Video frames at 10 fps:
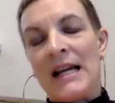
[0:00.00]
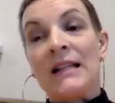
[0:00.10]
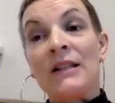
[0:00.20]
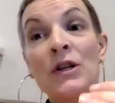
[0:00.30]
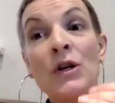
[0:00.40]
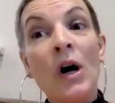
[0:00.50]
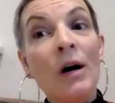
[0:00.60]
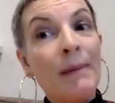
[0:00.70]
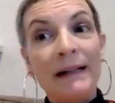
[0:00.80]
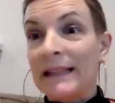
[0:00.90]
It's not
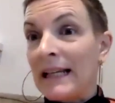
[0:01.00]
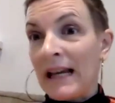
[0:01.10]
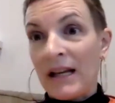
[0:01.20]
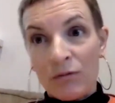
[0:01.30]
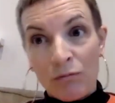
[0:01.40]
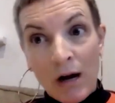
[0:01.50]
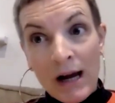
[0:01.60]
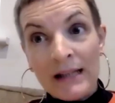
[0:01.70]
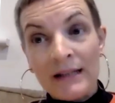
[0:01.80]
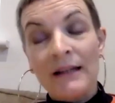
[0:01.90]
about getting it right.